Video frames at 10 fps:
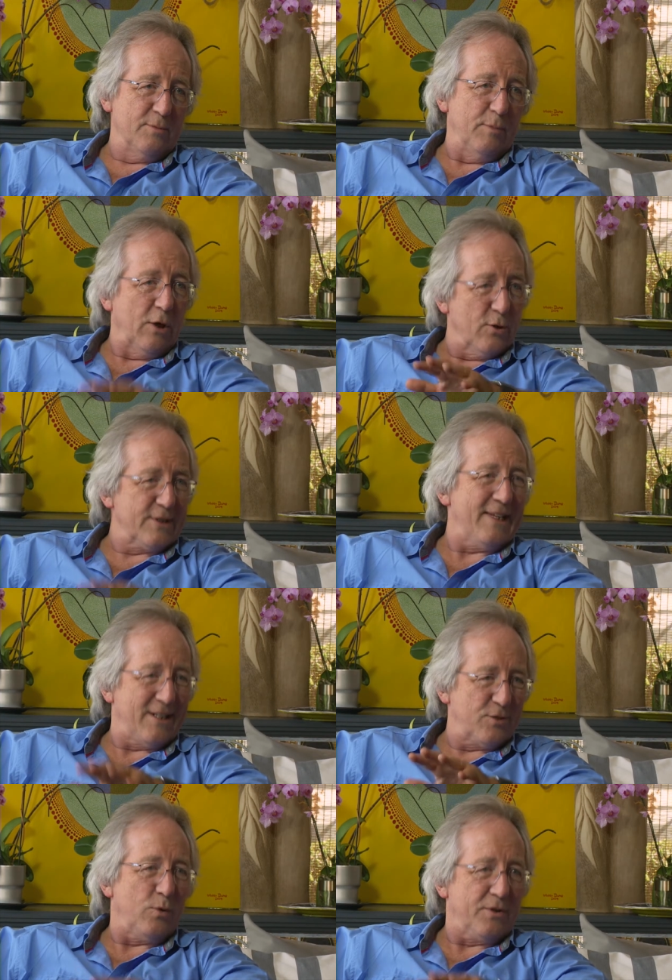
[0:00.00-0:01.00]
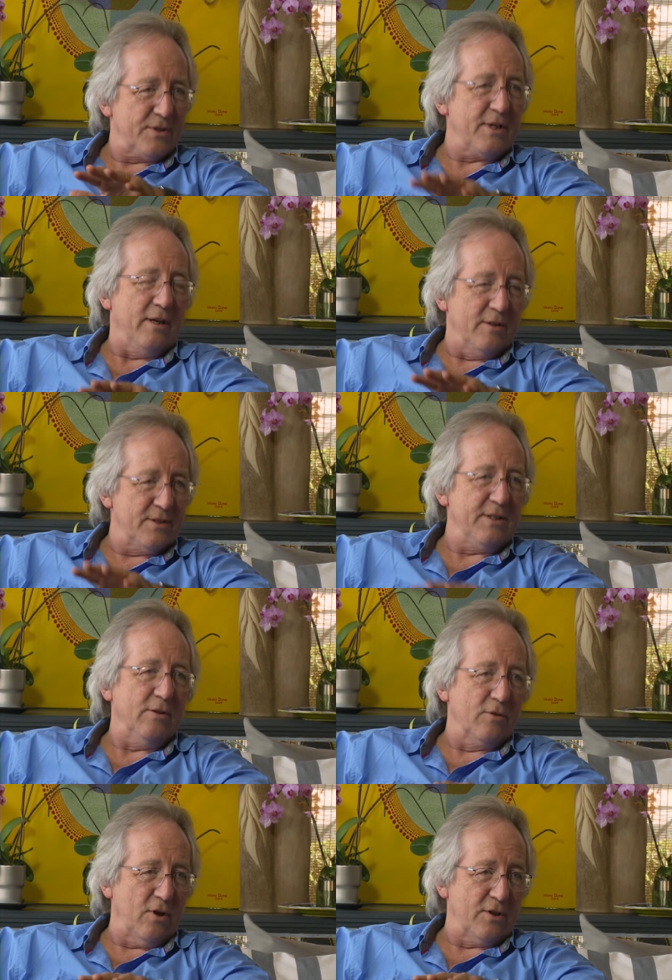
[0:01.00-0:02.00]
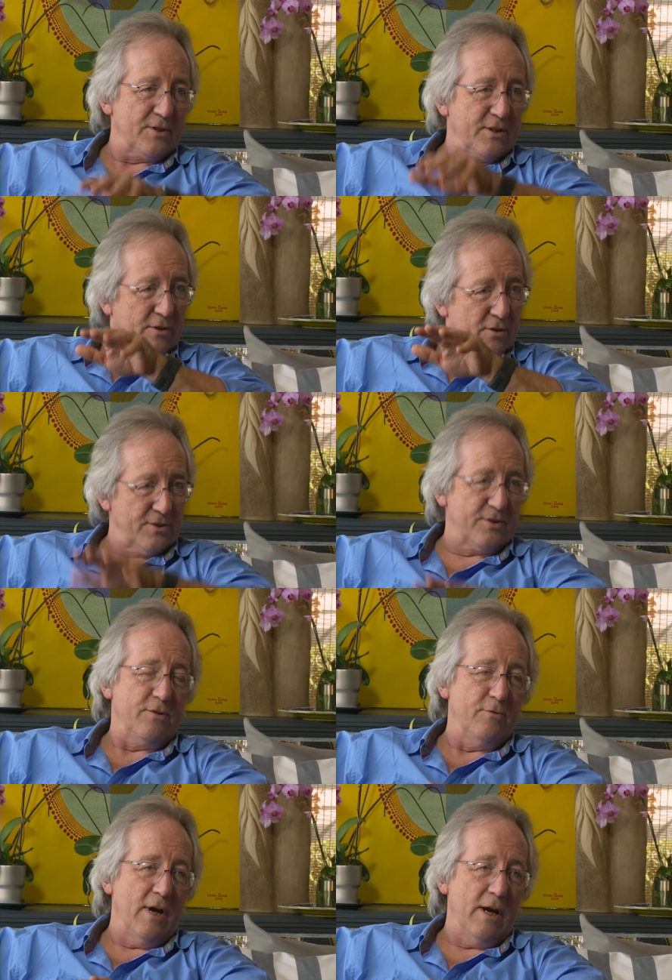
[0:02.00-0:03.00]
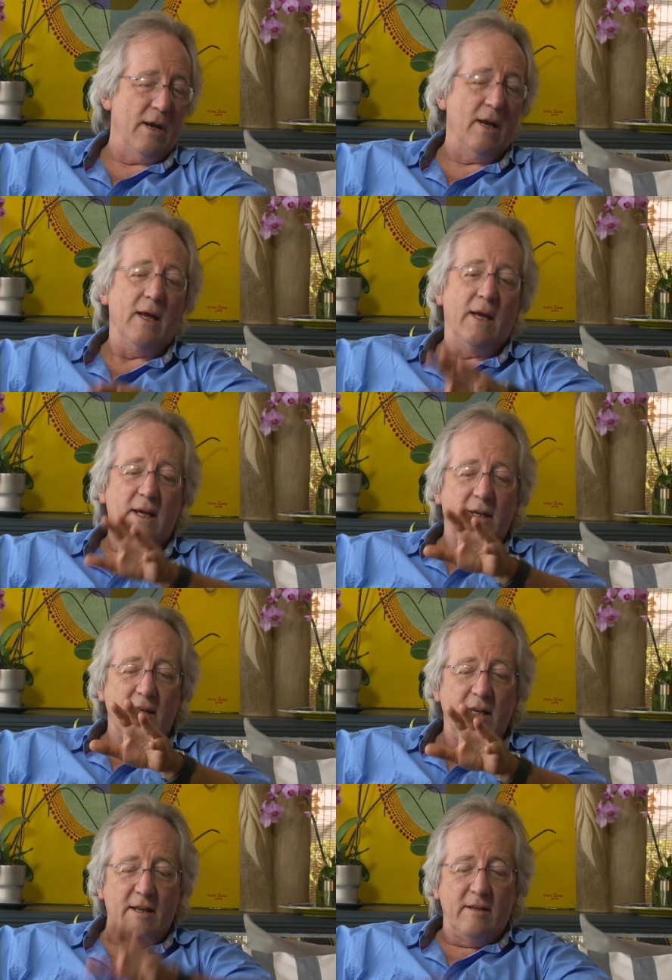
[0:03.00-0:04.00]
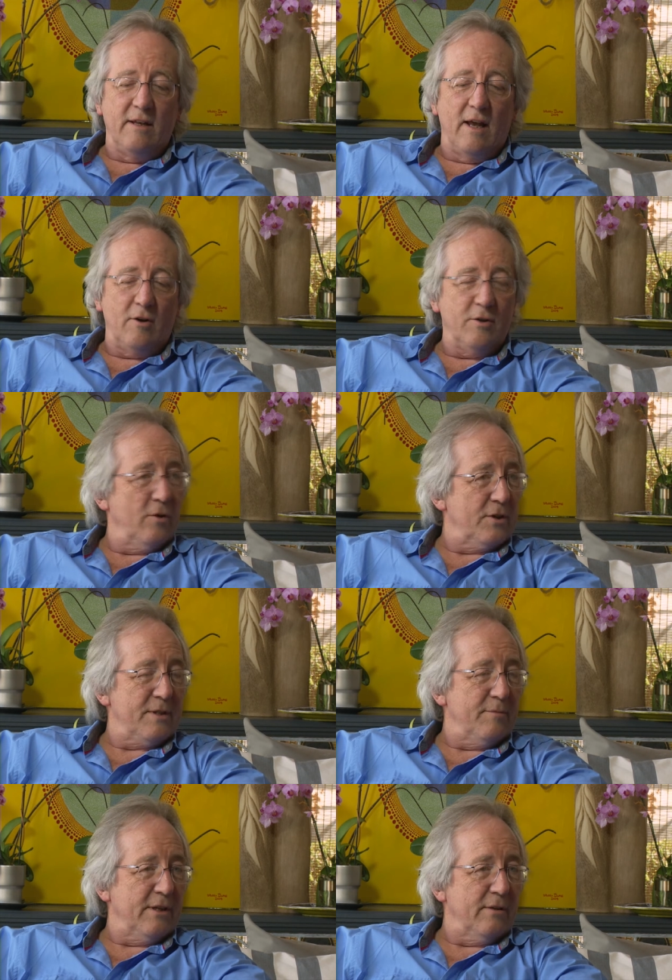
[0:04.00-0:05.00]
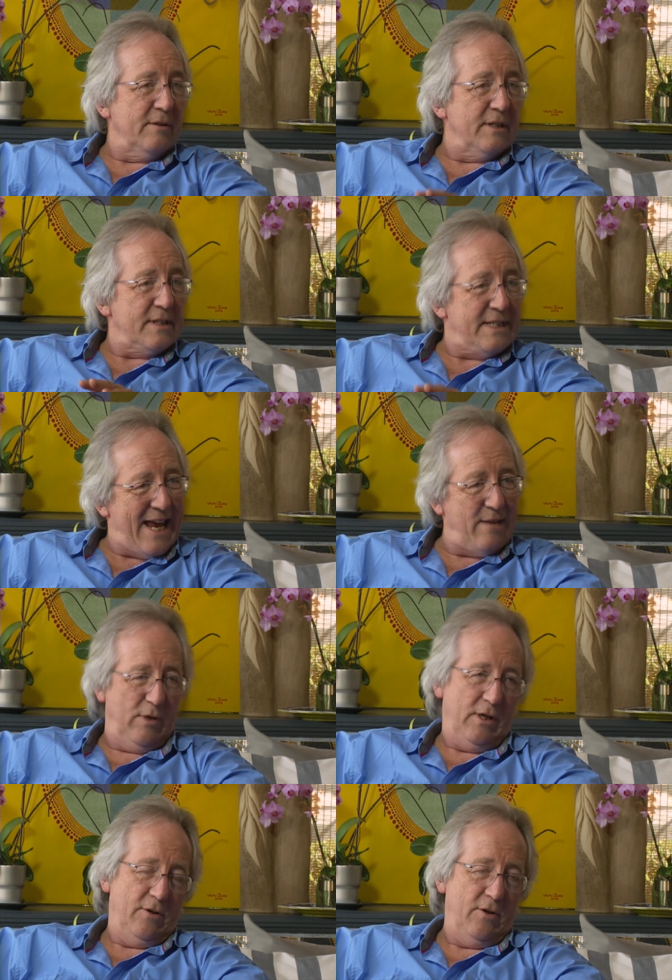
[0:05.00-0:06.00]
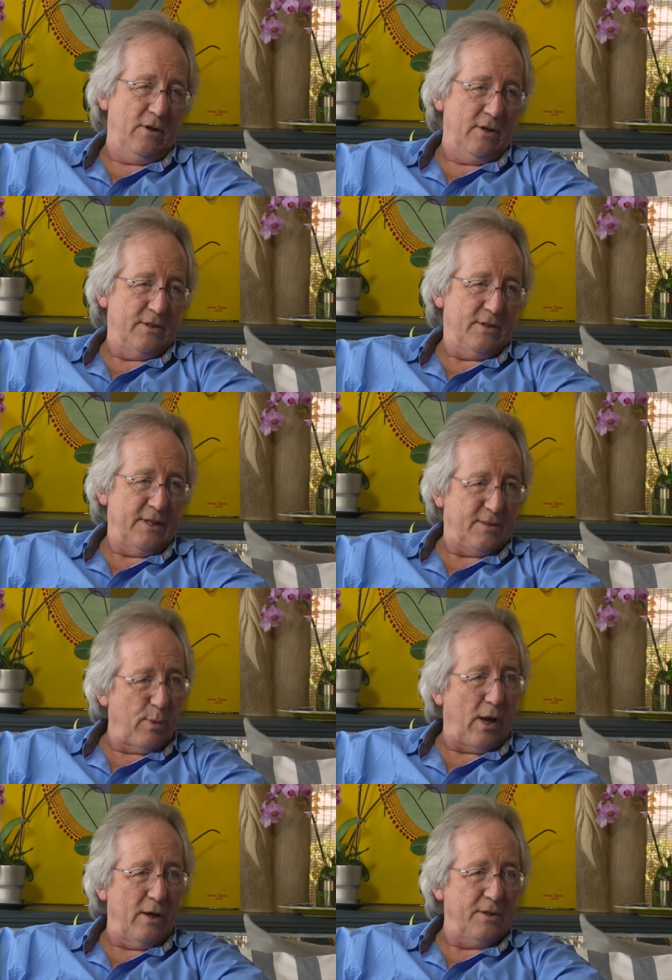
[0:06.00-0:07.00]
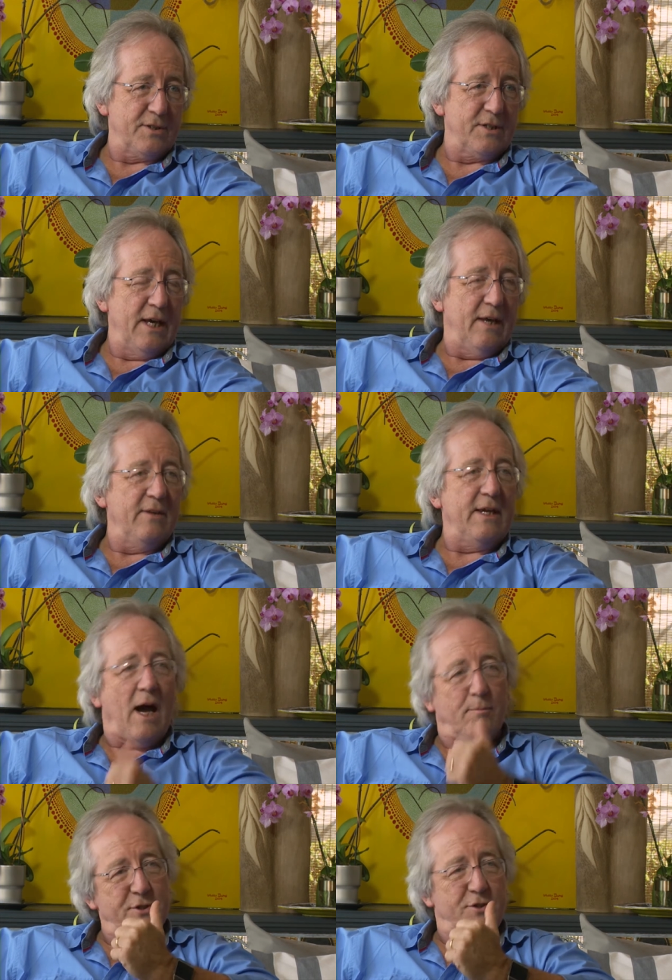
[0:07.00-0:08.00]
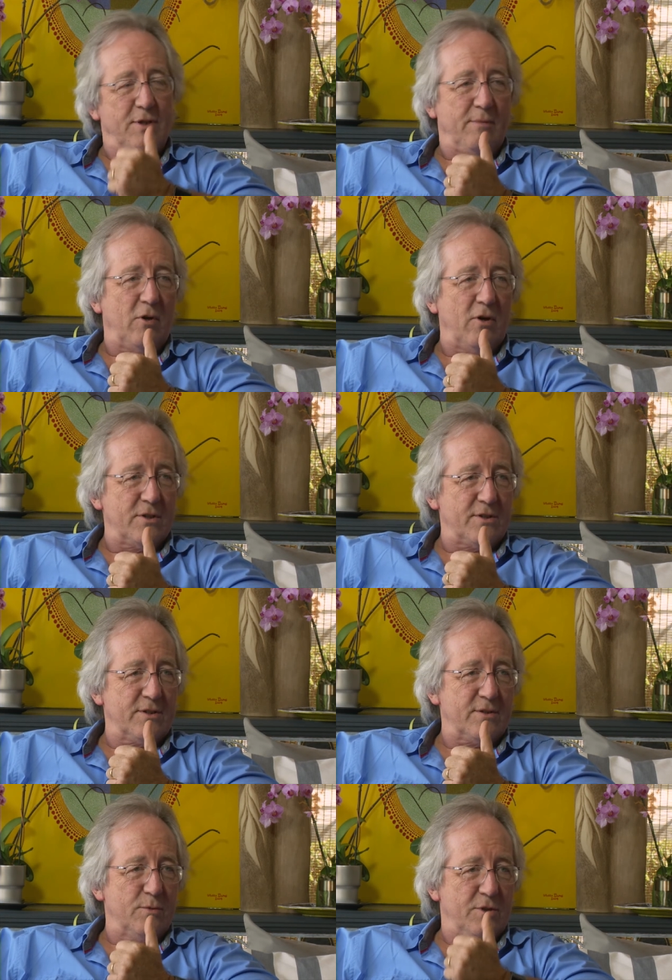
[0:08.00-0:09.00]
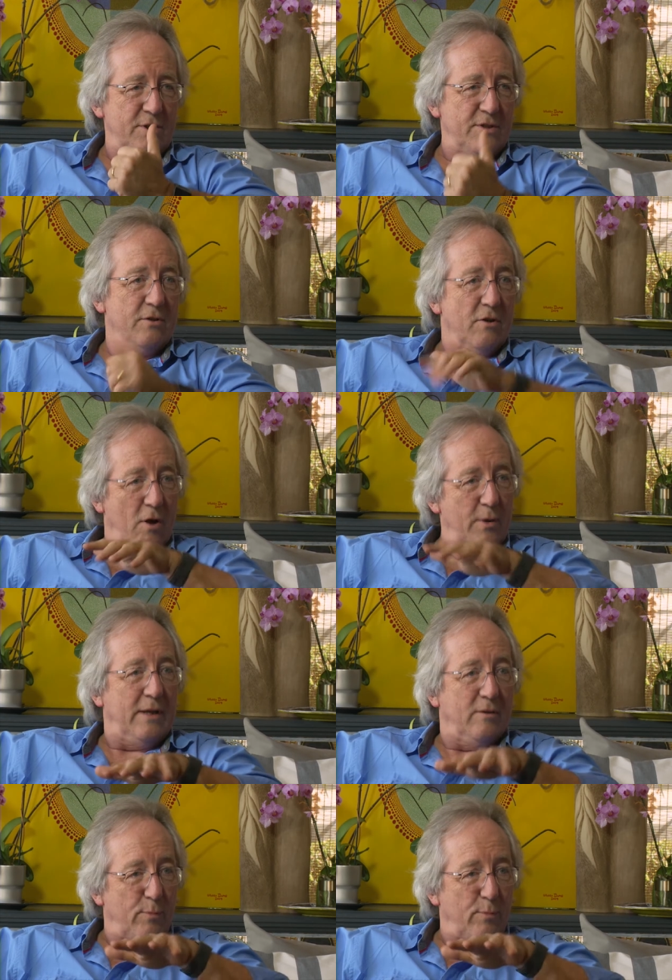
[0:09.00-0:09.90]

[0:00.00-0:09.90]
because that's what stainless steel costs and costs to run. Now you've got something that's $10 million, that's plants. The upstream costs, which is growing the